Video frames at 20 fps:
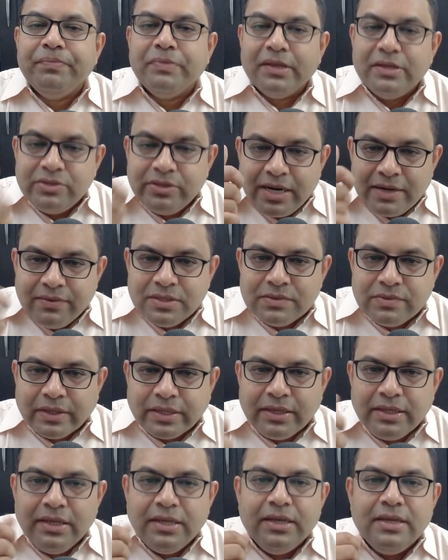So that was
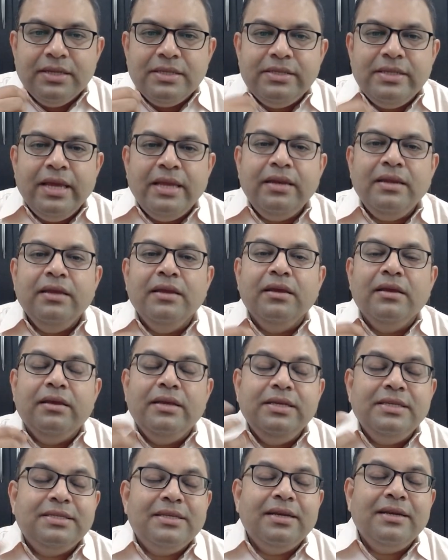one. Then
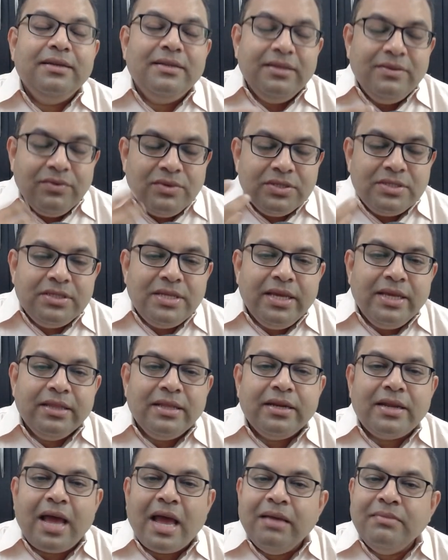he was saying
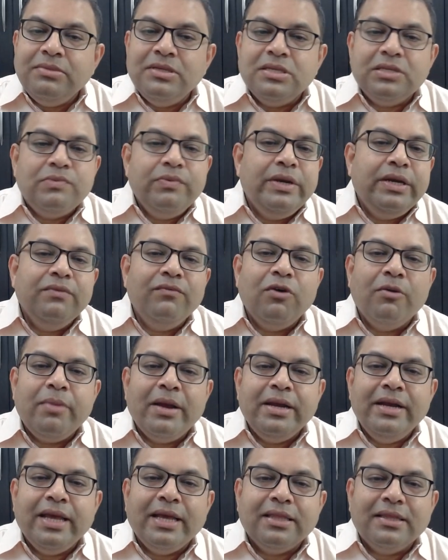that I am just waiting for
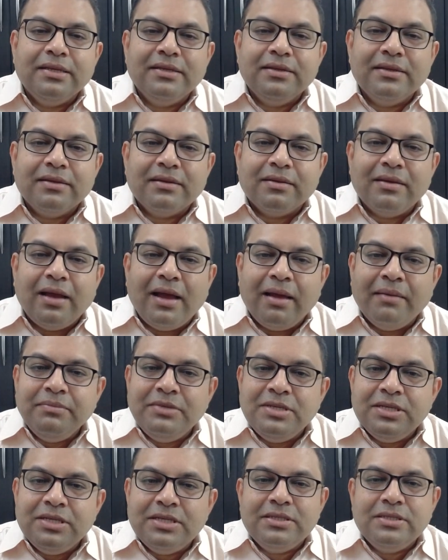my death. I am
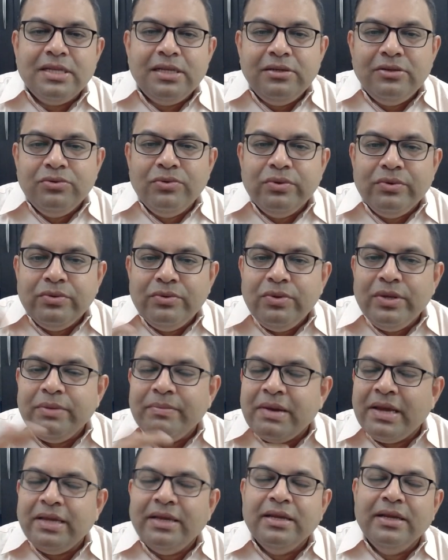just still doing
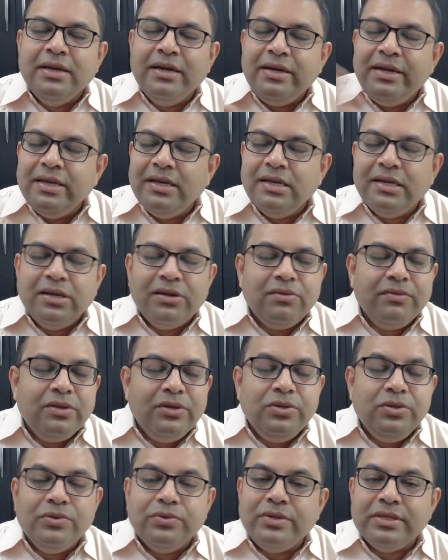my taking care of the
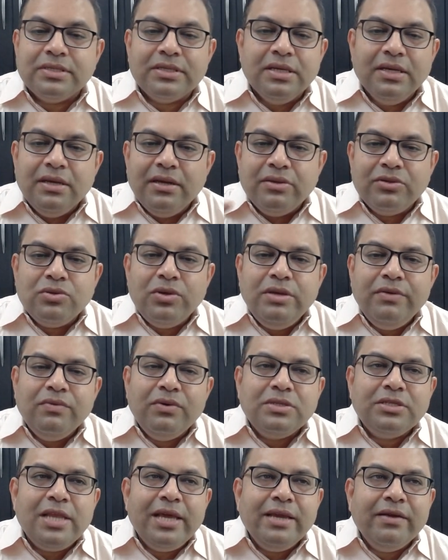duties. So he
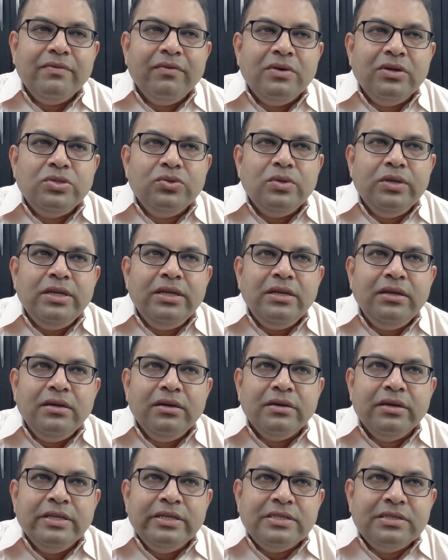was like virtually
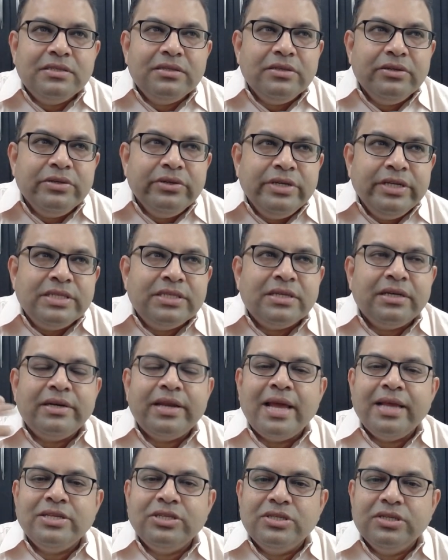
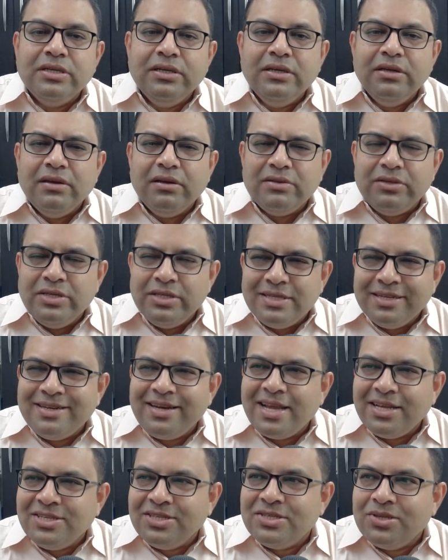disattached.
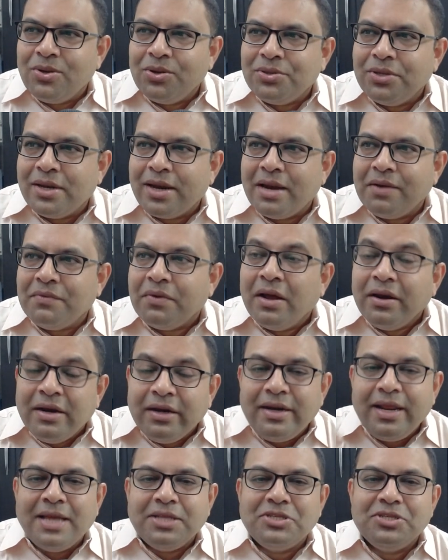Disattached is not the right word.
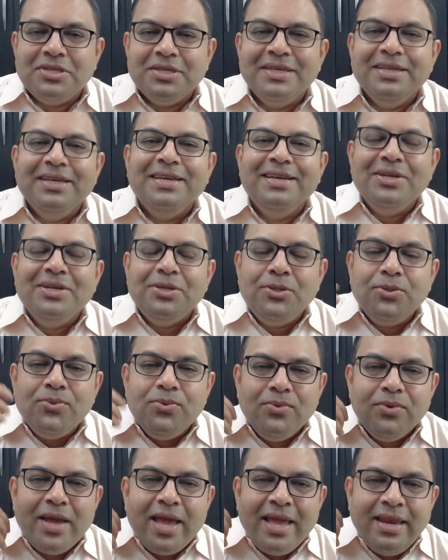Unattached
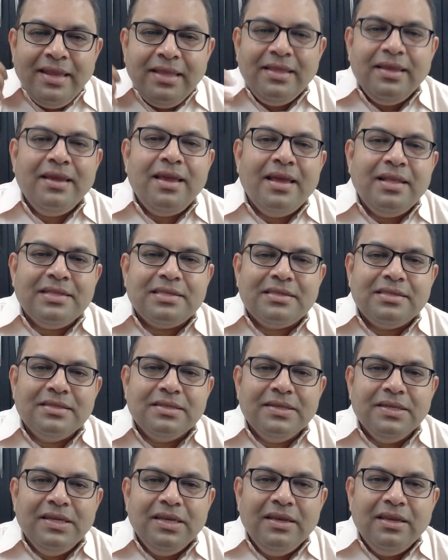to anything else.
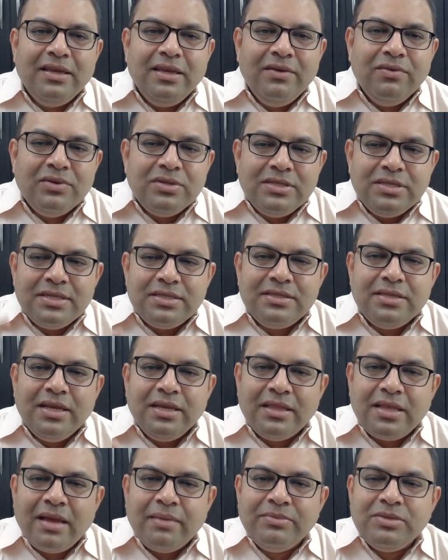He was just
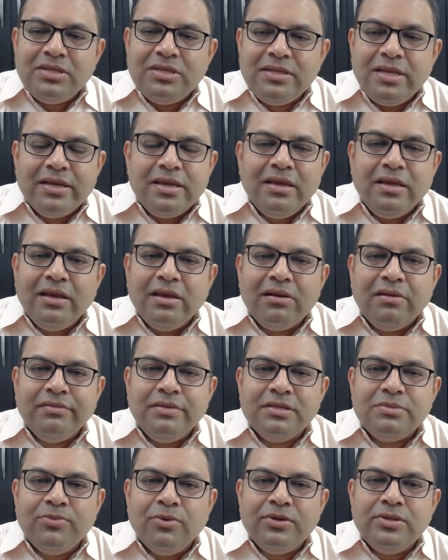saying that I am just taking care of
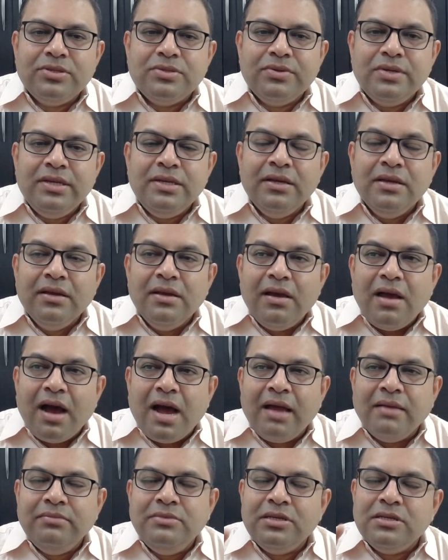this monastery.
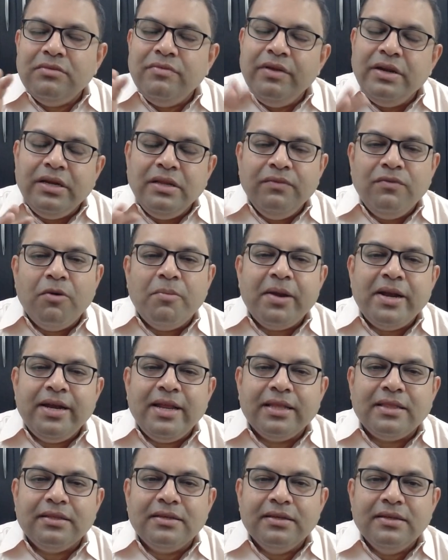I am just waiting for my
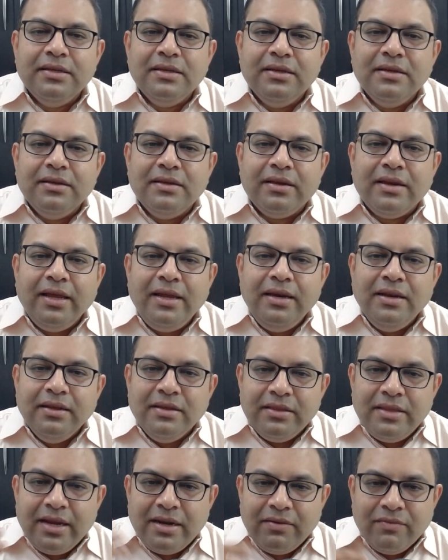death. Right?
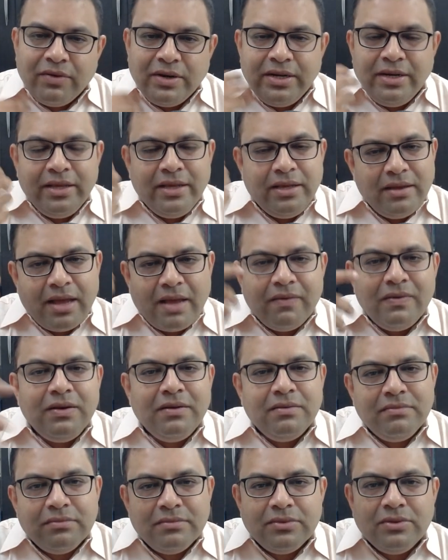That one day I
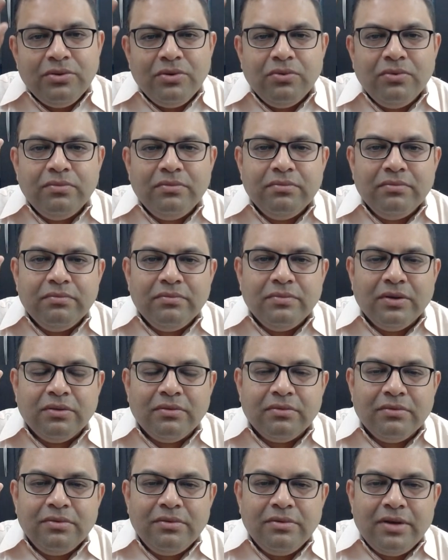will, you know,
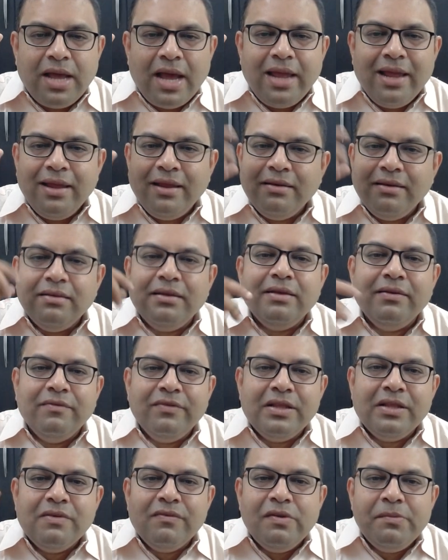die and
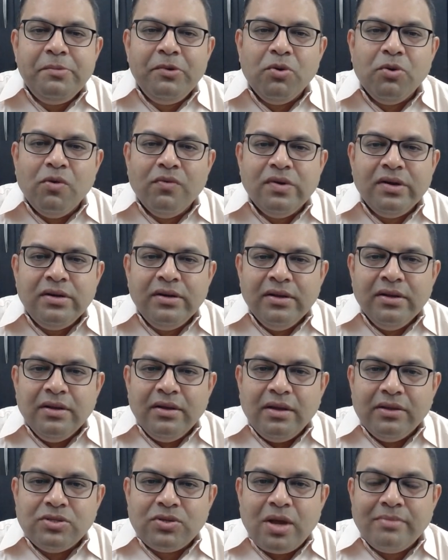everything will be over.
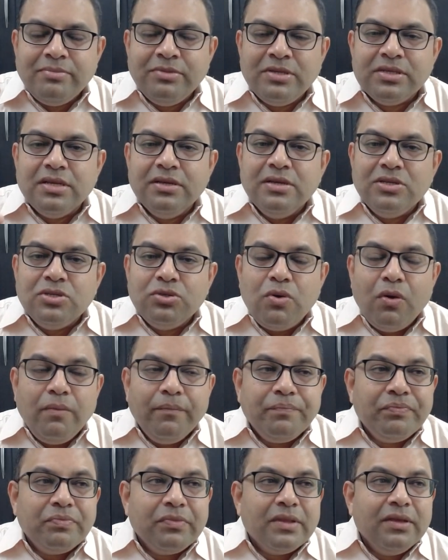So I'm just, so
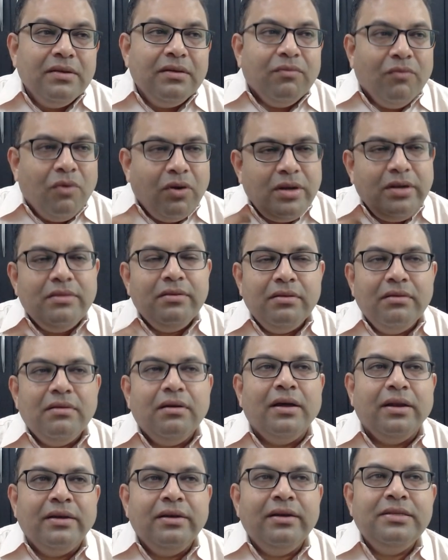what the
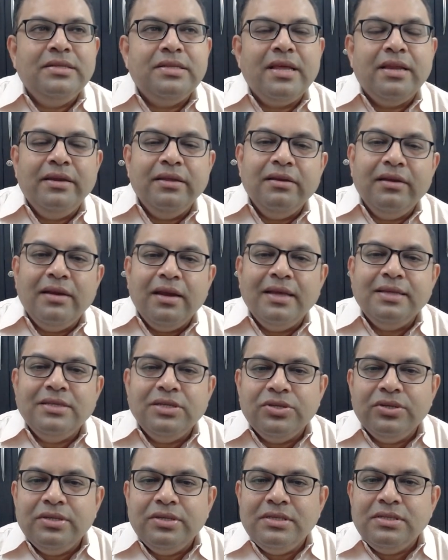understanding
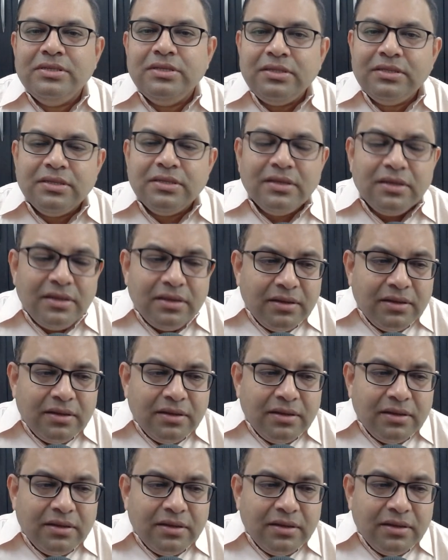realization is, just